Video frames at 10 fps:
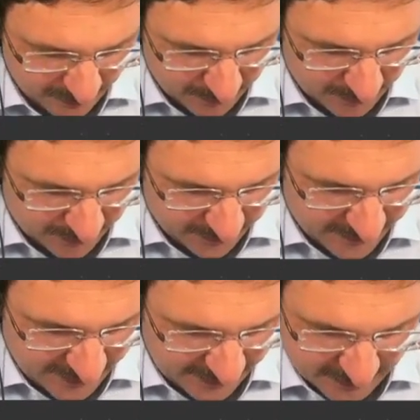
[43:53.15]
Computed
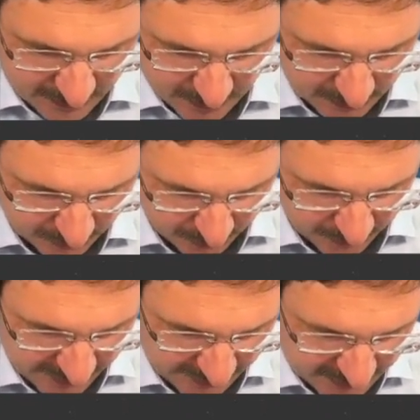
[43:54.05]
that
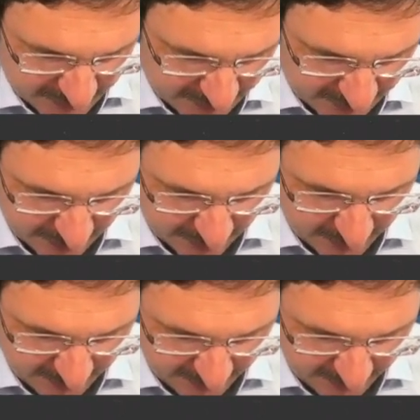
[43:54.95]
right here.